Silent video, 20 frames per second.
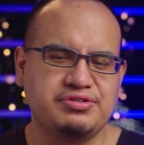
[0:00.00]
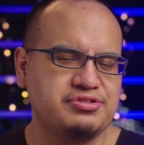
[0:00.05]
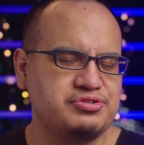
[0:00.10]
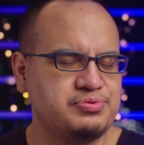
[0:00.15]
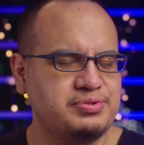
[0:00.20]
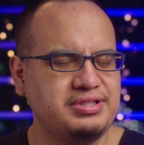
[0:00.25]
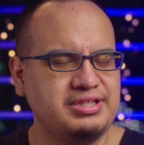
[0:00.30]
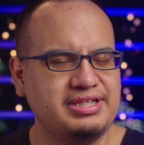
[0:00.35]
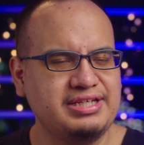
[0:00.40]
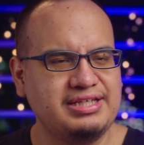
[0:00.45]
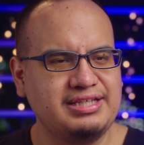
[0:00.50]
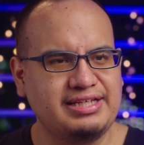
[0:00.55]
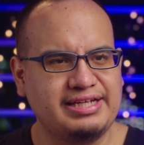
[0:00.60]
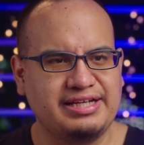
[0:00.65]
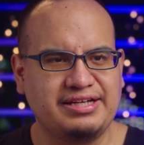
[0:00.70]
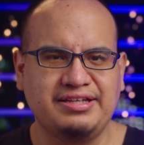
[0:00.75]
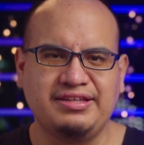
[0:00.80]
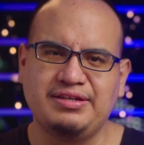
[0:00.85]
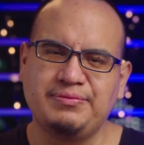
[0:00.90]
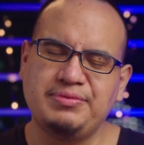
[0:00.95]
there's really
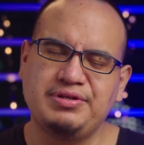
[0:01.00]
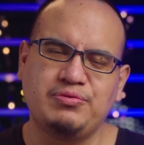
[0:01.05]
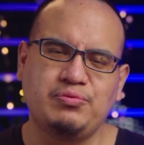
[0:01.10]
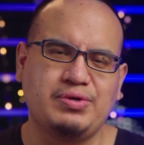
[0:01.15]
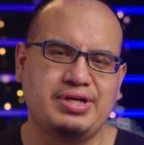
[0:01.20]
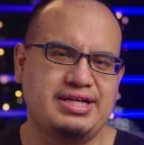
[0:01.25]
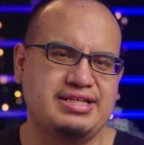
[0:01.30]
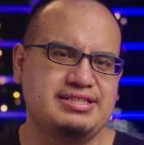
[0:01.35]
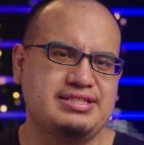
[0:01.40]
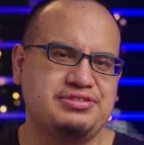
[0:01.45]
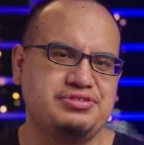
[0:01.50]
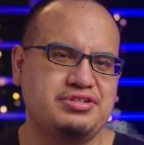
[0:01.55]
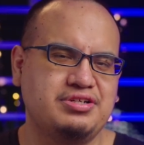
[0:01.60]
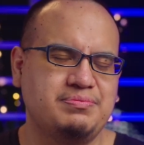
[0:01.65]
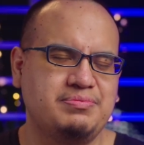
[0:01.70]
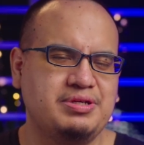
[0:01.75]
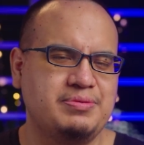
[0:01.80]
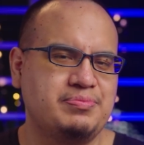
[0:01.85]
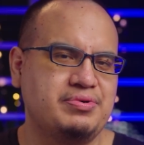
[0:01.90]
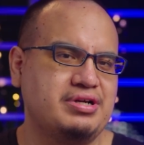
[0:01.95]
like unlimited ways that you
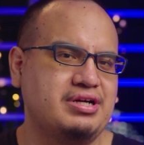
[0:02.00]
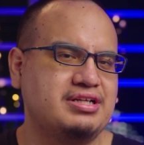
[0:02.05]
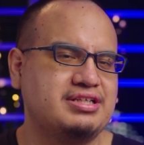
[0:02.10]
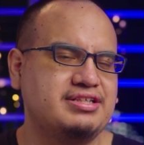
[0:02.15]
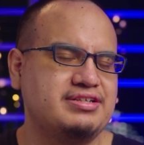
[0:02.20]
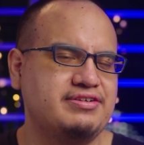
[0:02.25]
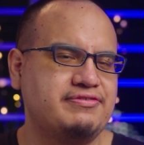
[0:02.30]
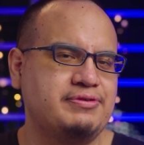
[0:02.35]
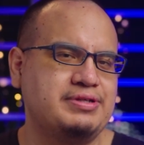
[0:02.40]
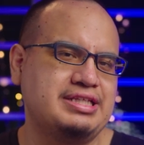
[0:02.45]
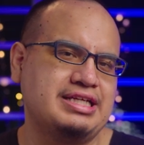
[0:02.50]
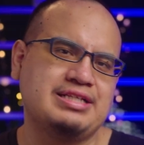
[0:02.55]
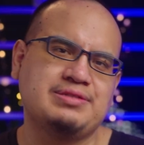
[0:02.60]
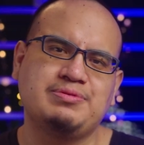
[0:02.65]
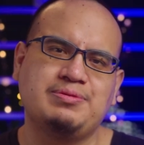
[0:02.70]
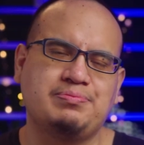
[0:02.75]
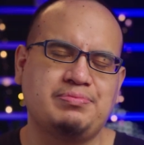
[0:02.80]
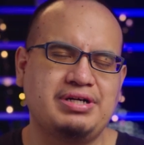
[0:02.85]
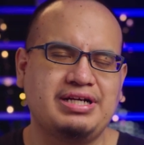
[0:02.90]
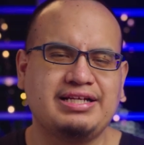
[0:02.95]
can be productive with
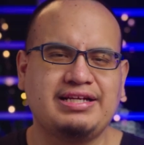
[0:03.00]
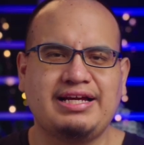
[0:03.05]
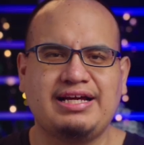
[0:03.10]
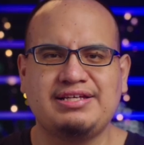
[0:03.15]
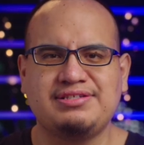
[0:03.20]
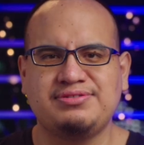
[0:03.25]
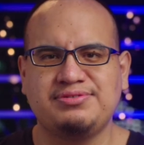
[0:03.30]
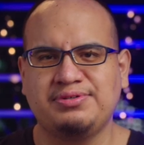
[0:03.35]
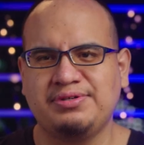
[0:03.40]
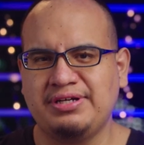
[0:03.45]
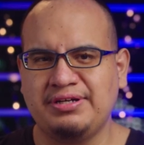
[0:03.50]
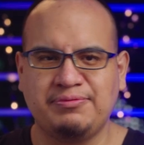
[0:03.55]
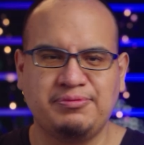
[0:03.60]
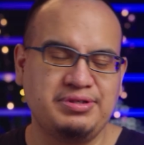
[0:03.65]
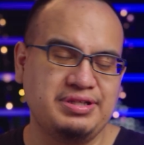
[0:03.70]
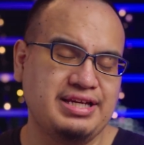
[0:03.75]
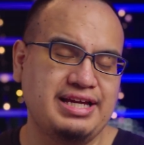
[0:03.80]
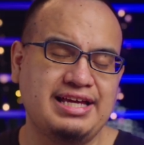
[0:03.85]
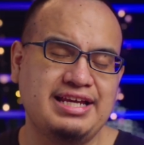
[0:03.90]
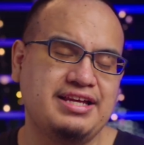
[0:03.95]
XSplit Broadcaster
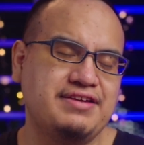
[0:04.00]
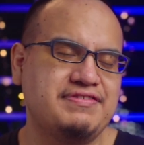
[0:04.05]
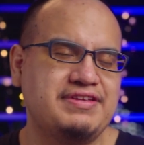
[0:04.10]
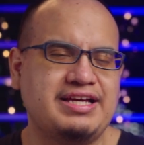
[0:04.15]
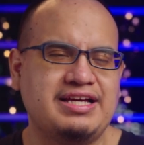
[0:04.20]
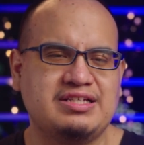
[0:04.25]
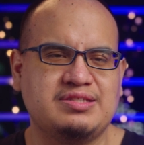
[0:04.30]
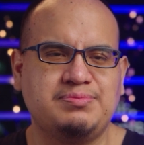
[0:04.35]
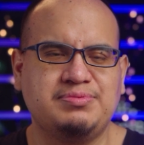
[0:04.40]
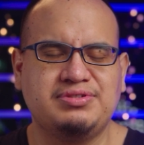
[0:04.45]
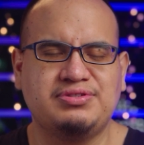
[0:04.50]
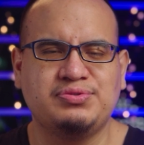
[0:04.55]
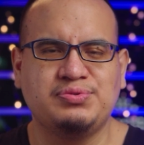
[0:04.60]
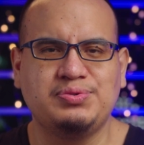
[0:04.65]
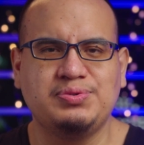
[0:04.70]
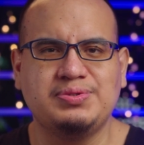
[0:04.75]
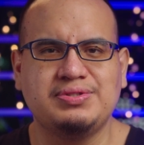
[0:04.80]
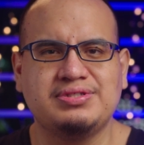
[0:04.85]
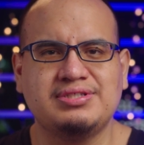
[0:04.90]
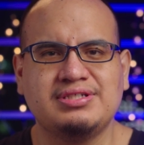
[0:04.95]
really any of the XSplit
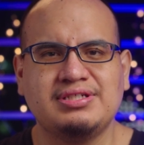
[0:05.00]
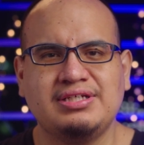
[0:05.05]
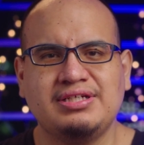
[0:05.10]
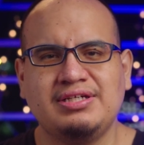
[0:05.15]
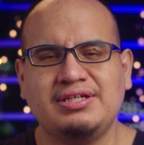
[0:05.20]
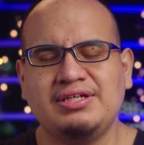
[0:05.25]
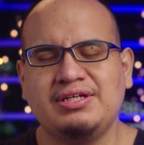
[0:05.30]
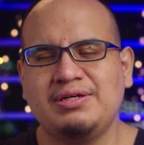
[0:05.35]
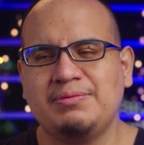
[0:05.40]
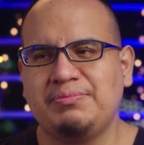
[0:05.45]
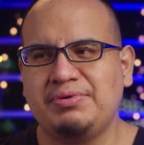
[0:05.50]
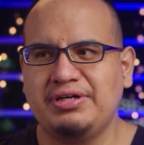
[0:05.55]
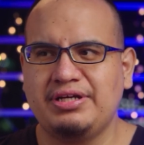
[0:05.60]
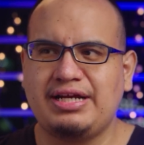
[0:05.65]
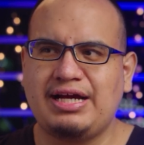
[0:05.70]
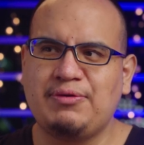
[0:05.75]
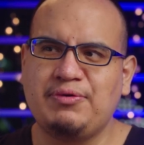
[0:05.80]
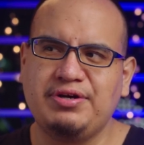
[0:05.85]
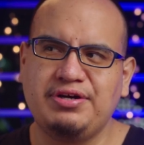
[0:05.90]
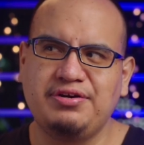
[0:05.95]
tools. But
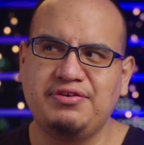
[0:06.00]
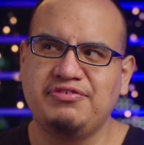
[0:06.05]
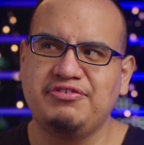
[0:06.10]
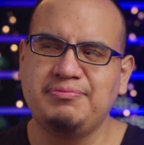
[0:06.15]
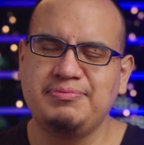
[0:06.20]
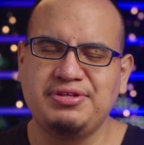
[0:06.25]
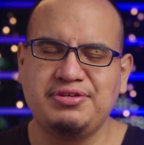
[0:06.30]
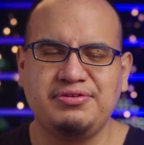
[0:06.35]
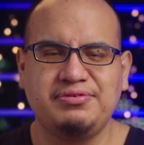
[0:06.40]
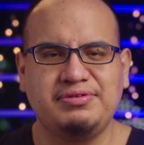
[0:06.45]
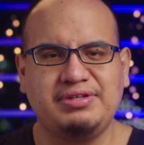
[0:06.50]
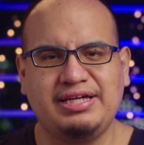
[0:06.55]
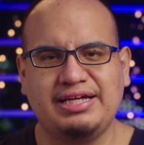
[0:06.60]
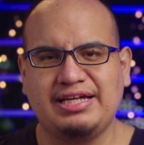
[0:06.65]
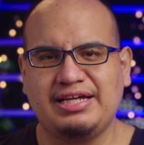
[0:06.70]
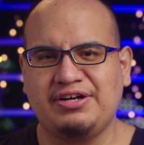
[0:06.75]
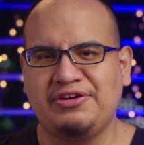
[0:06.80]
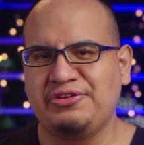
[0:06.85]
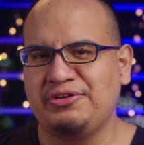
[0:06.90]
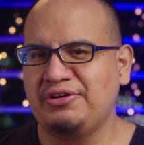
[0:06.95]
I wanna know from you,
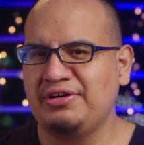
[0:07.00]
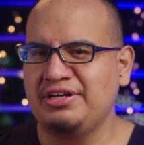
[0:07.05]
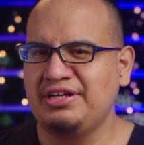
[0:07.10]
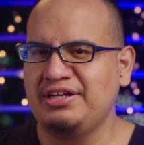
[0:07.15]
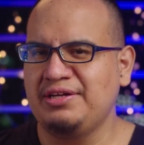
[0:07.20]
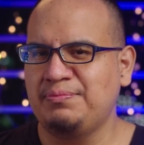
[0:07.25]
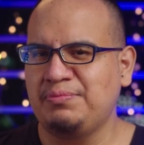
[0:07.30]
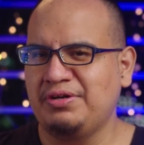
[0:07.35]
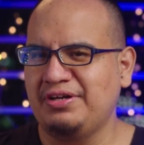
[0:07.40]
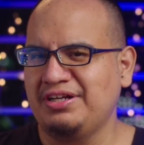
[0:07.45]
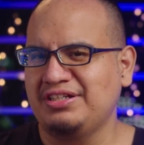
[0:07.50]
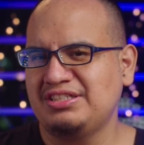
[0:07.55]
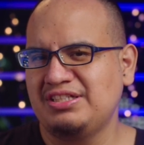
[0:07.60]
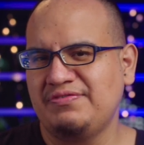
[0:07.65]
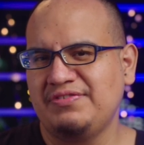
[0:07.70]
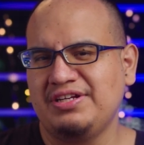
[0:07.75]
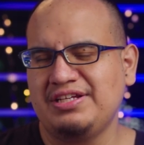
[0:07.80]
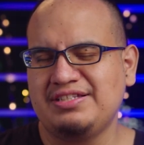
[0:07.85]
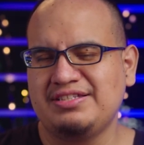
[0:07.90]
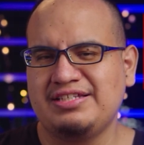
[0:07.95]
like are there any
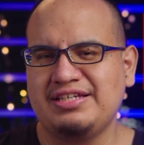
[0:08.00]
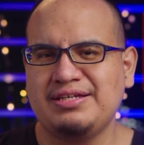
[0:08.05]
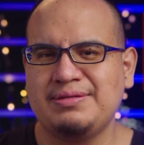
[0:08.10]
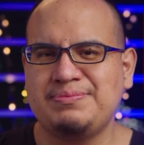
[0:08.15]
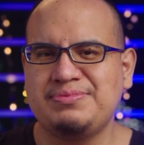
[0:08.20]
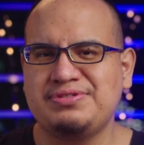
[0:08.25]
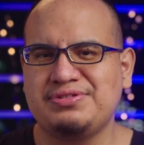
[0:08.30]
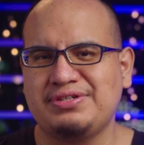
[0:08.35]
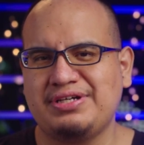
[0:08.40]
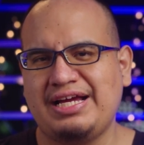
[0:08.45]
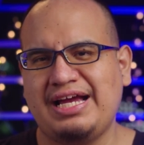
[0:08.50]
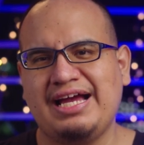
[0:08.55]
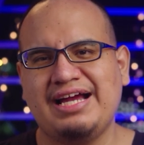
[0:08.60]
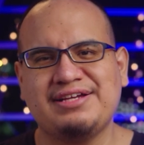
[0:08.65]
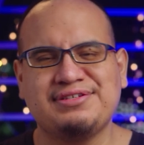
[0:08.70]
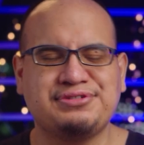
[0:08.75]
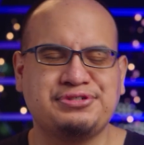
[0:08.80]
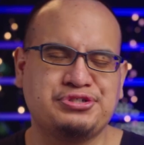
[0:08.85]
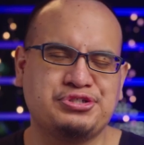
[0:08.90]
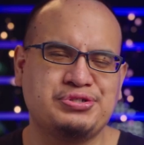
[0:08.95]
productivity tips or
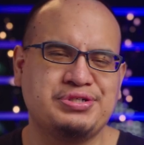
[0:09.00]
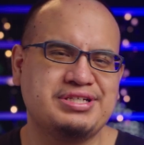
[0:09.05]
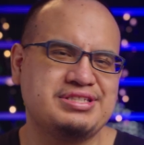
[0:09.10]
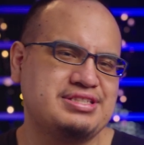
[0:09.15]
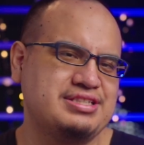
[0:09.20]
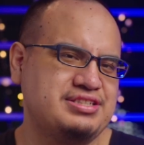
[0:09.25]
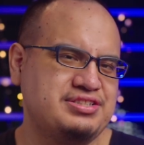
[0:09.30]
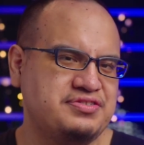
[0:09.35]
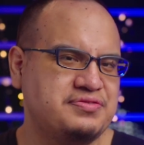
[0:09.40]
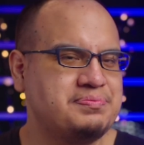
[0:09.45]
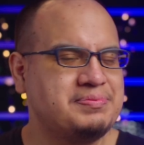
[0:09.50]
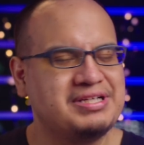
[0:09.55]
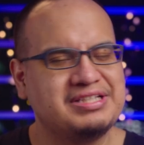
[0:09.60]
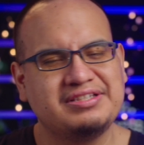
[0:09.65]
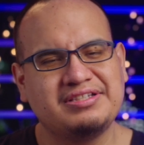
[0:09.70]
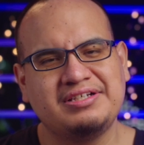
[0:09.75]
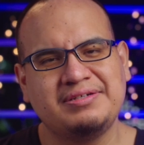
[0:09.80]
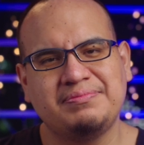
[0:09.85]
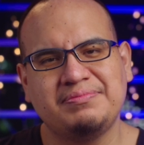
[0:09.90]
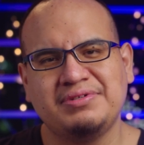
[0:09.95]
hacks or tricks that you
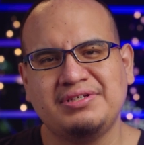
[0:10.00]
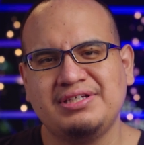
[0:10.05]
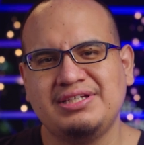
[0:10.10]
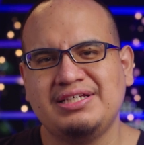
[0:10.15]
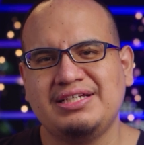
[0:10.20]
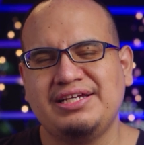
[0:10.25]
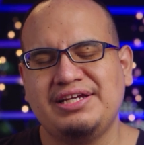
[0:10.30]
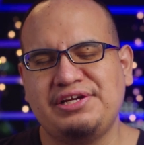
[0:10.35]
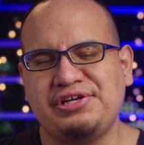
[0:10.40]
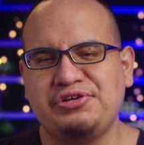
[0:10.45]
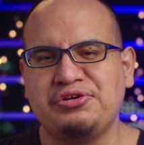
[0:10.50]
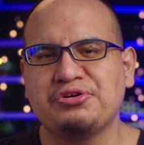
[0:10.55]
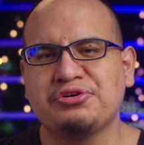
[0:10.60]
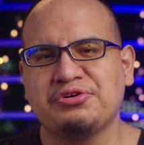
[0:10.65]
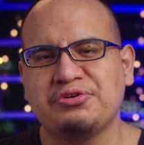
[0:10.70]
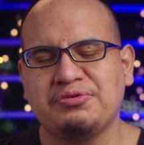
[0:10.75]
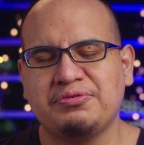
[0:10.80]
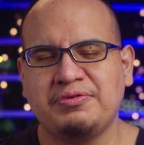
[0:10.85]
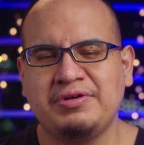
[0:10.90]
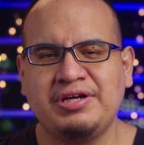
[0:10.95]
picked up in your
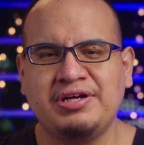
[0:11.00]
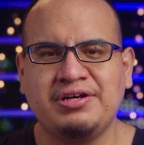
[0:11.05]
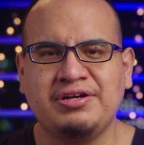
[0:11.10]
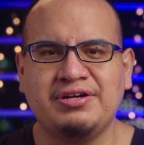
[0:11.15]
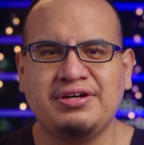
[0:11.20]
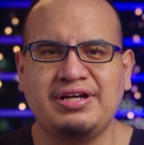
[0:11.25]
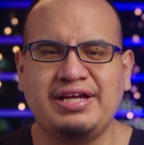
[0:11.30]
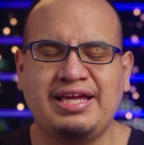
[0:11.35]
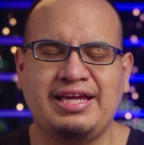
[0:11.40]
career?